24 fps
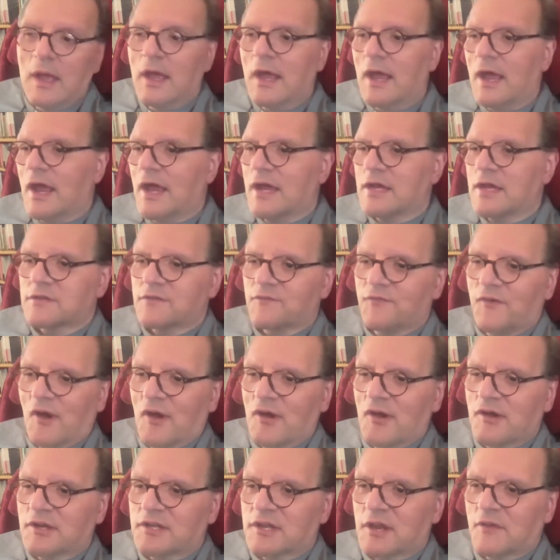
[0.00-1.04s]
It's
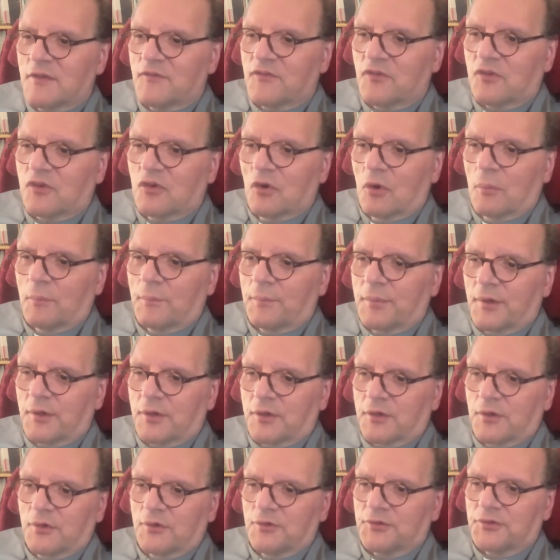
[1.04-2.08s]
very difficult
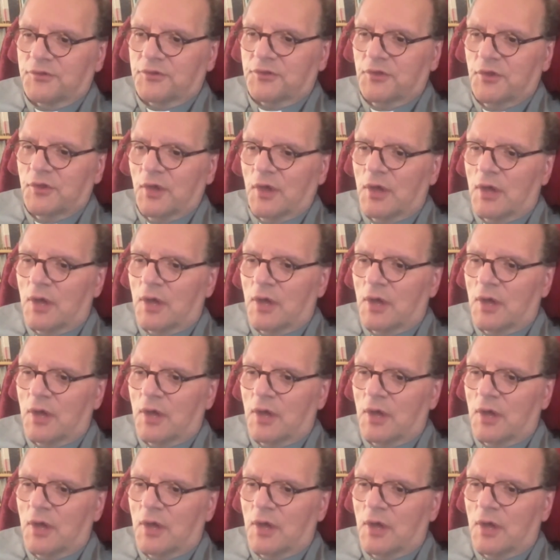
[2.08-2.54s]
because